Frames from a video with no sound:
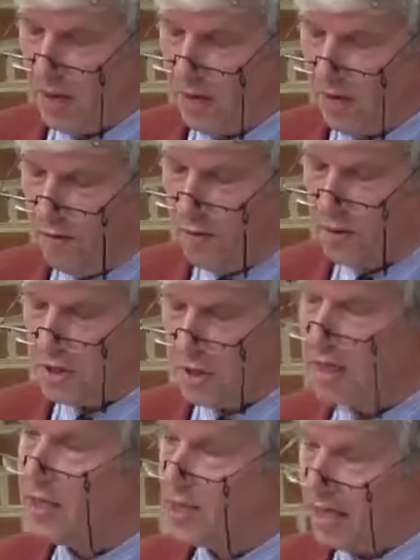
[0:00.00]
First,
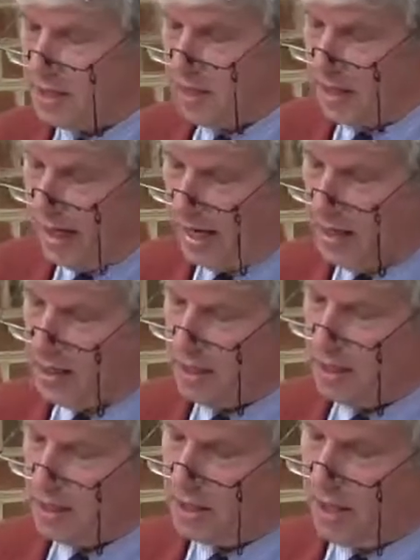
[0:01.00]
in the
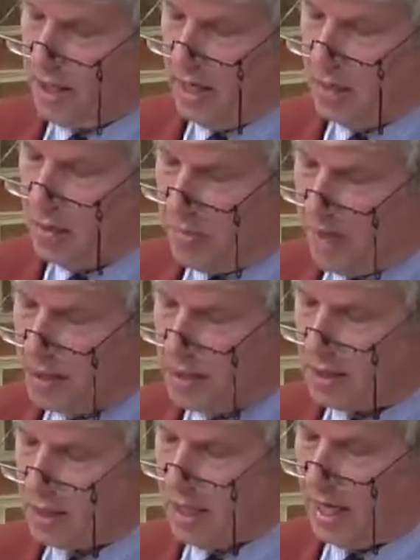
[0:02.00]
1980s, the
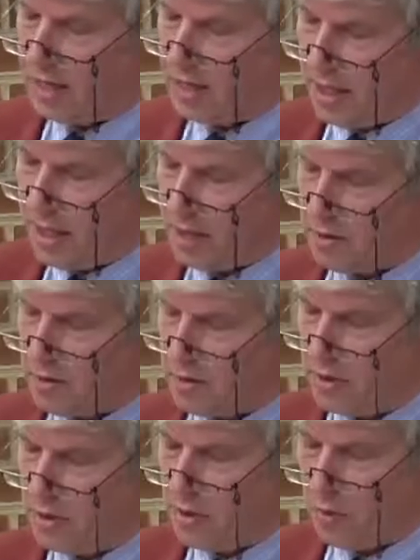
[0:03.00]
battle against
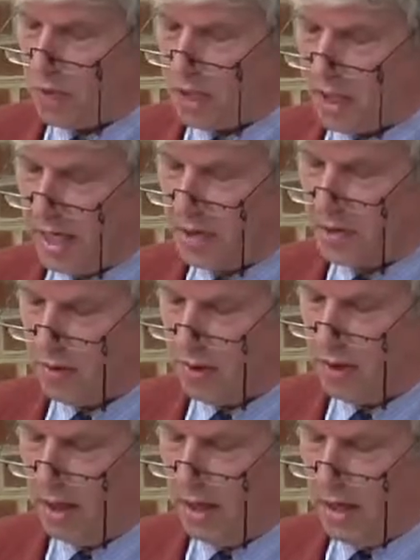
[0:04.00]
ignorance was
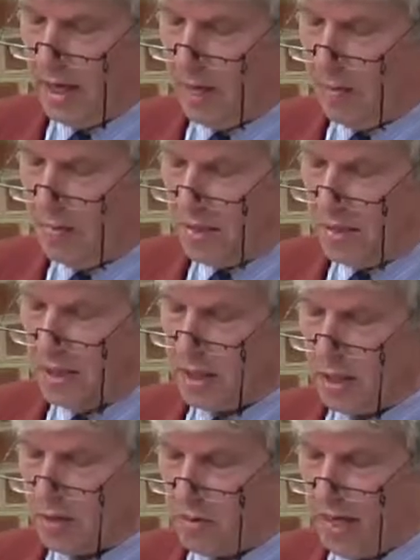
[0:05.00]
central in building
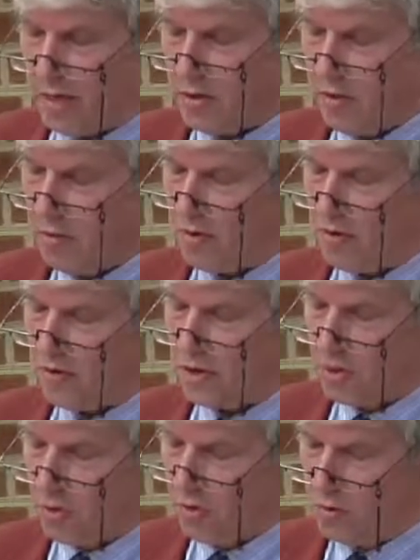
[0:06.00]
a great number of
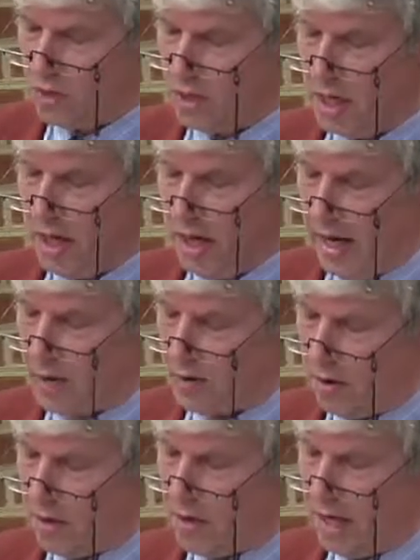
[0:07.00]
schools and
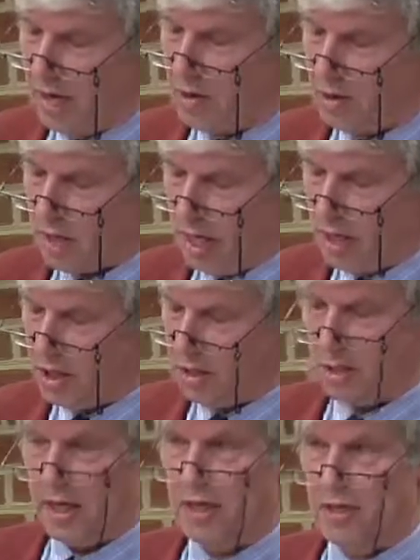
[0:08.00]
other
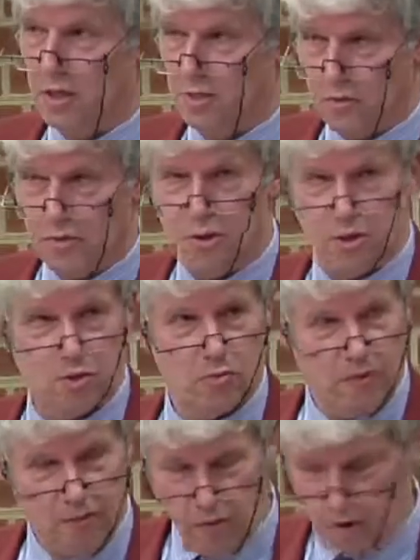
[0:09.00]
educational institutions.
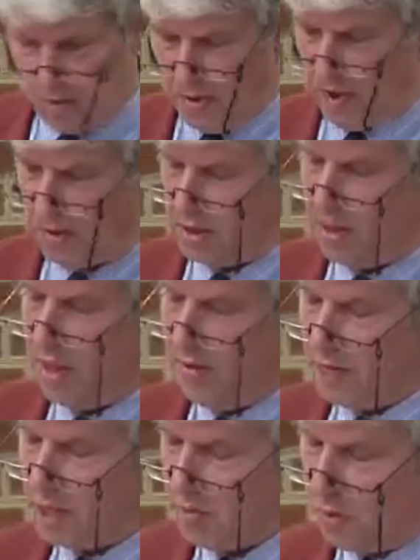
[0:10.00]
We've heard about it
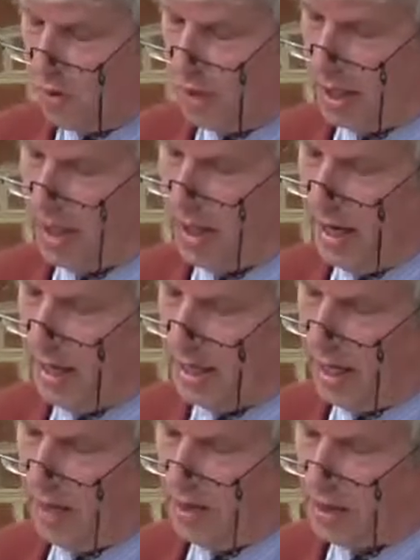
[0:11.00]
this morning and
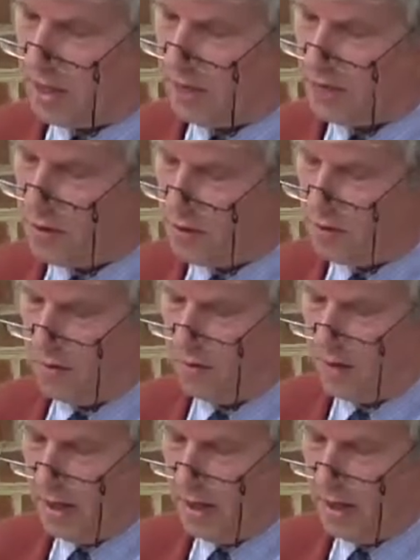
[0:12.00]
again this afternoon.